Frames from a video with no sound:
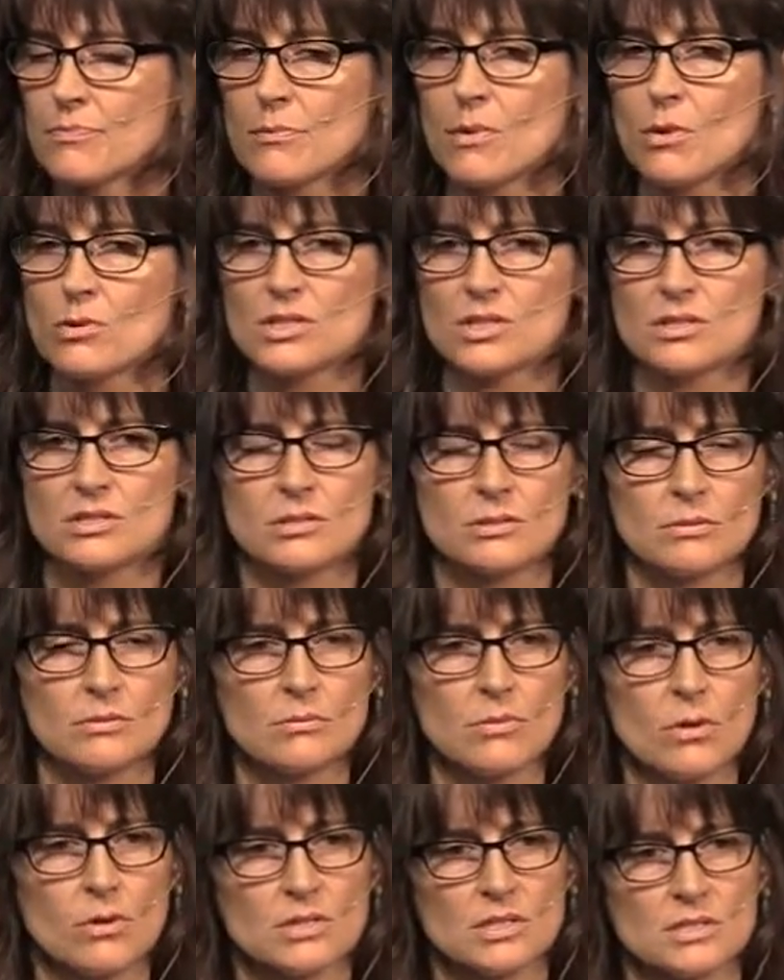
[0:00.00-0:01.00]
Moses,
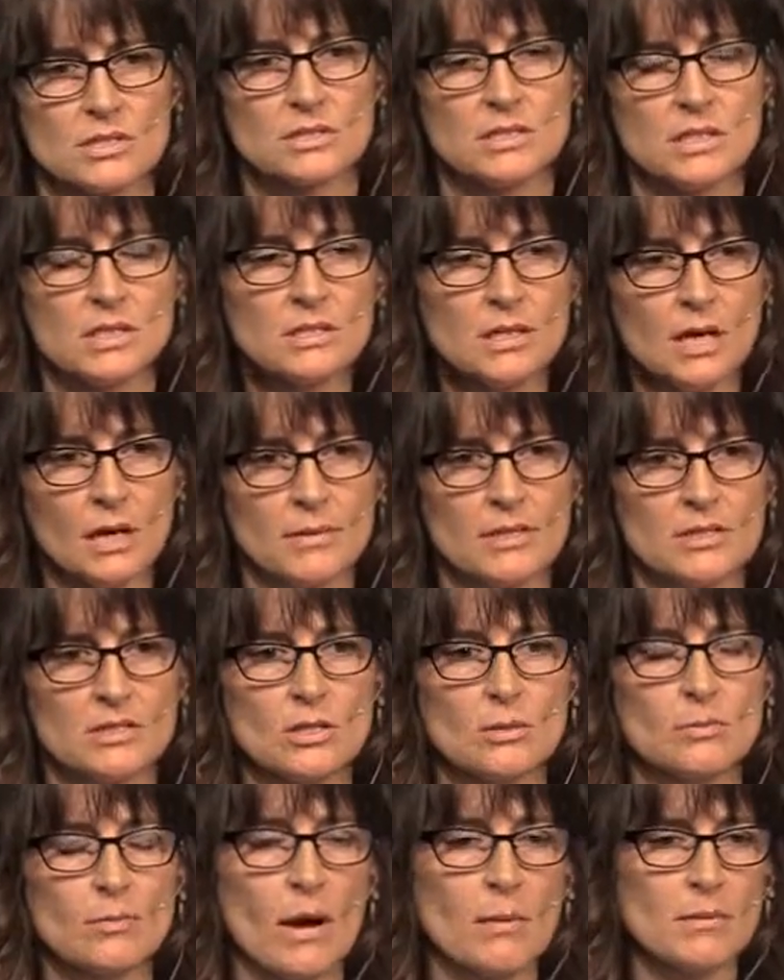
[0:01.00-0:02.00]
Moses didn't come
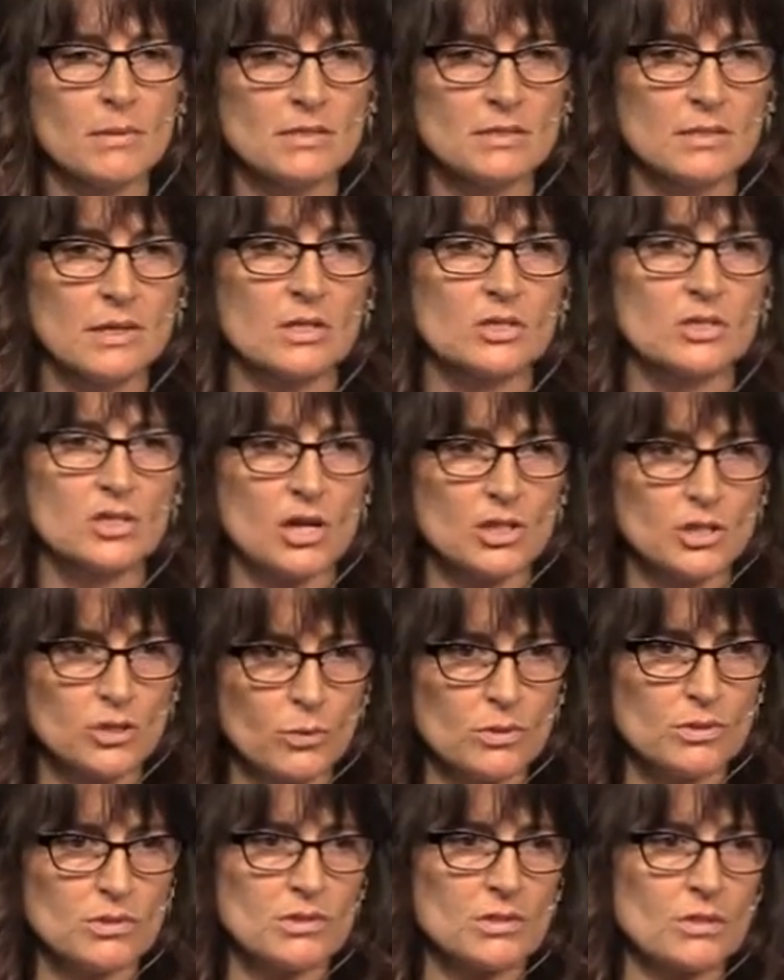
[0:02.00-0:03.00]
into the promised land.
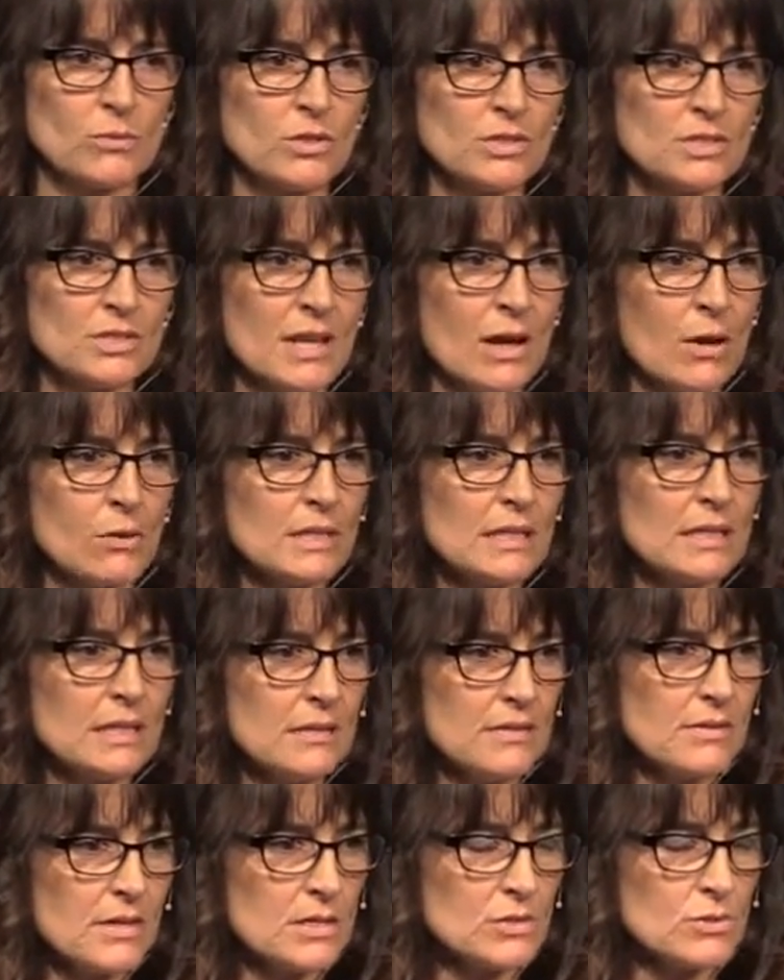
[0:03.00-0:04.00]
Joshua was, was now
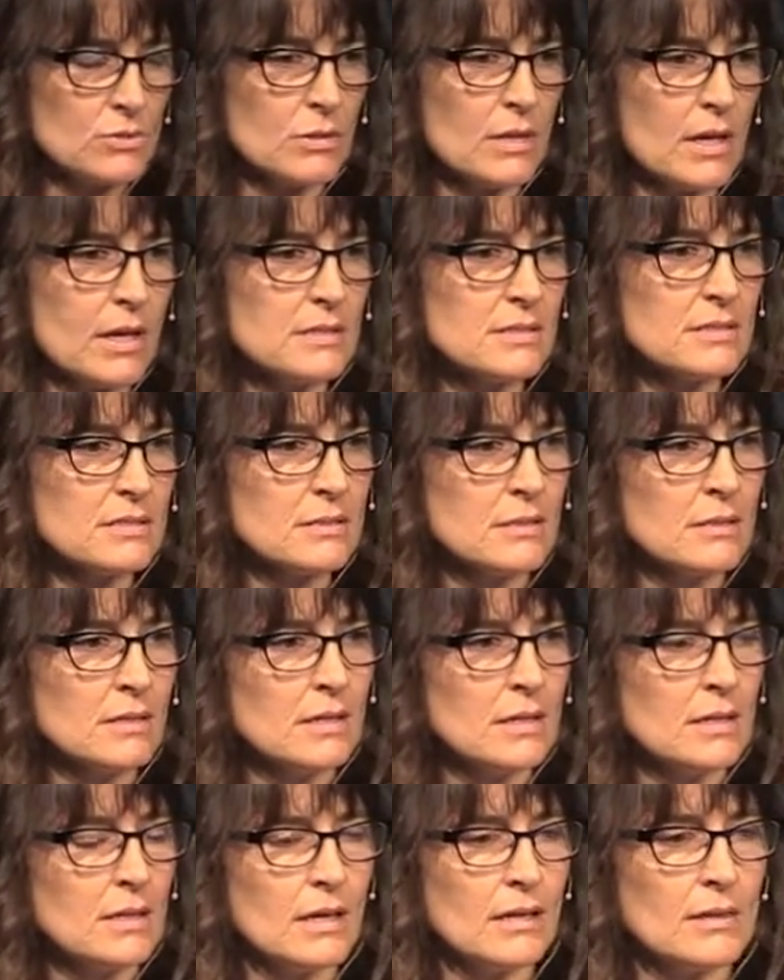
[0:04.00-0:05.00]
leading the Israelites
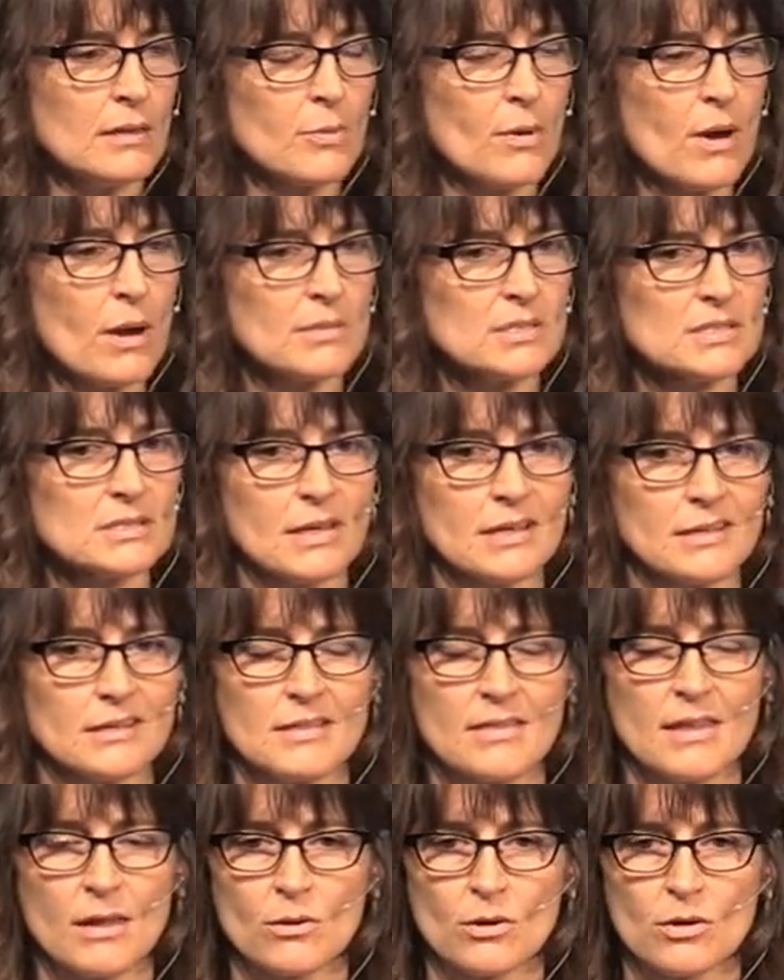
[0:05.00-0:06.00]
in the promised land,
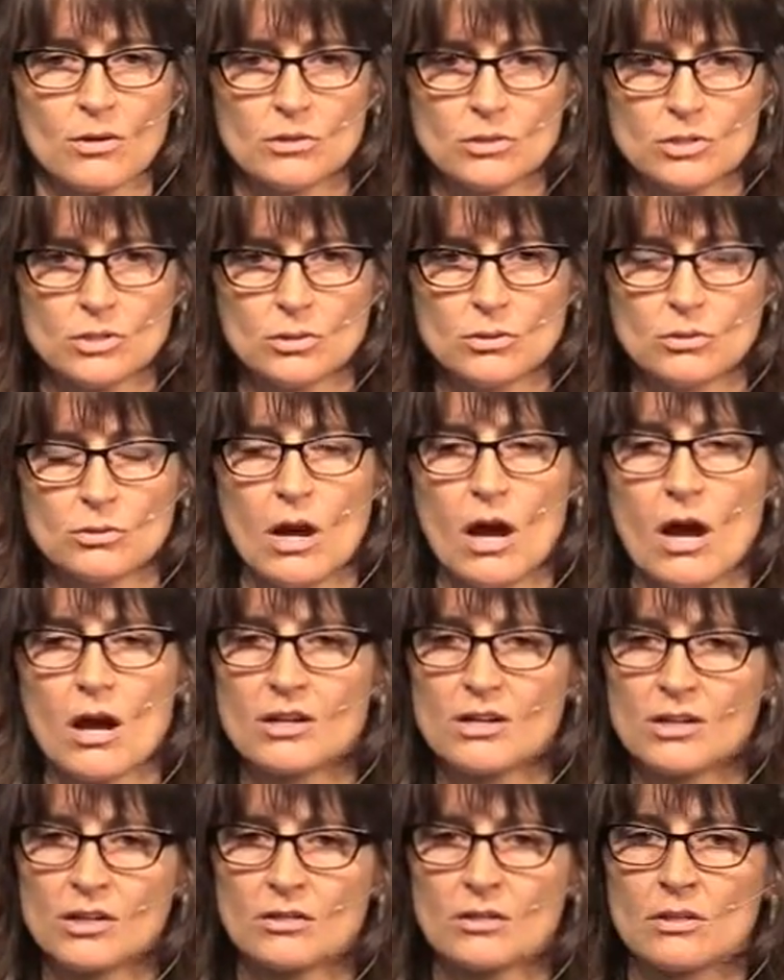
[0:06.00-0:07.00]
and they were to
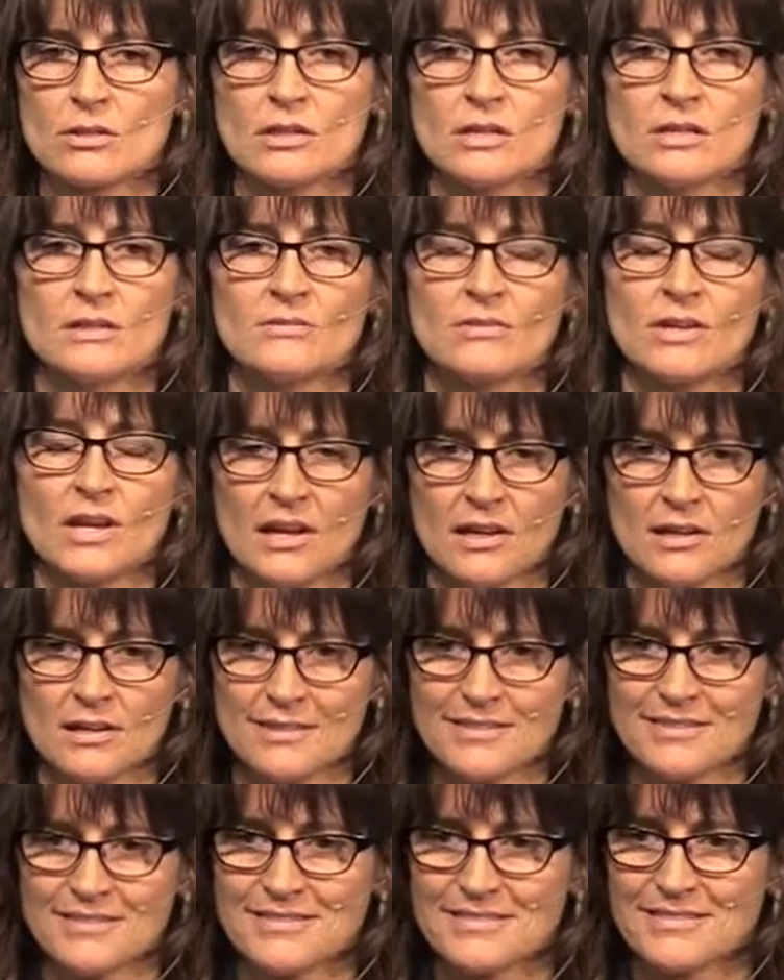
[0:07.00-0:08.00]
conquer the land of
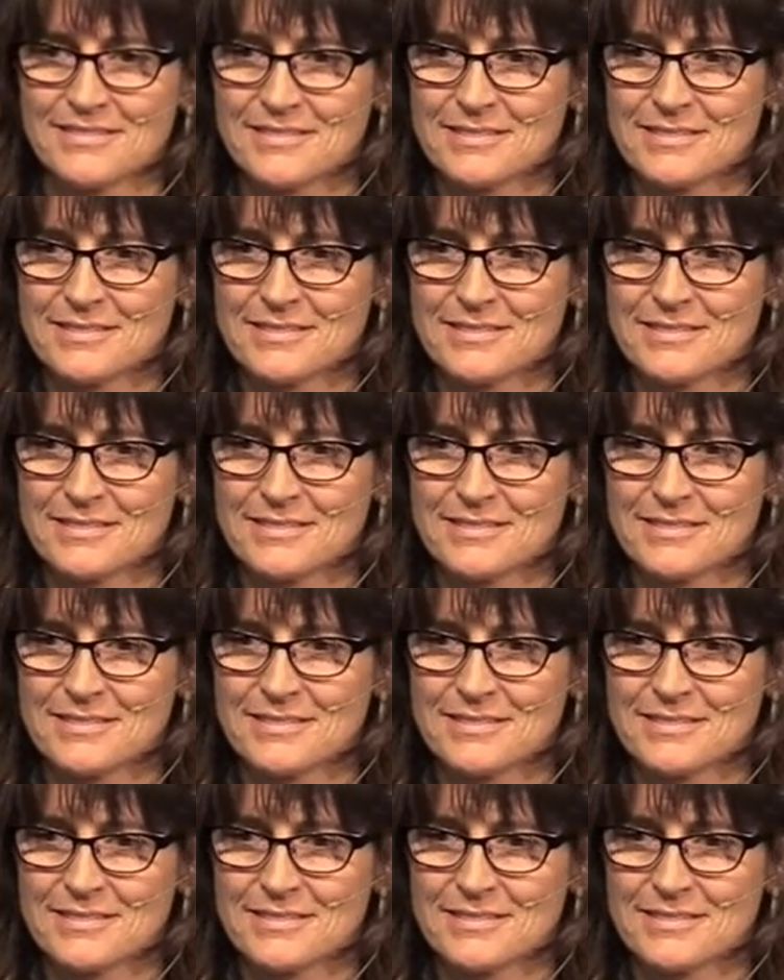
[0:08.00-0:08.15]
Canaan.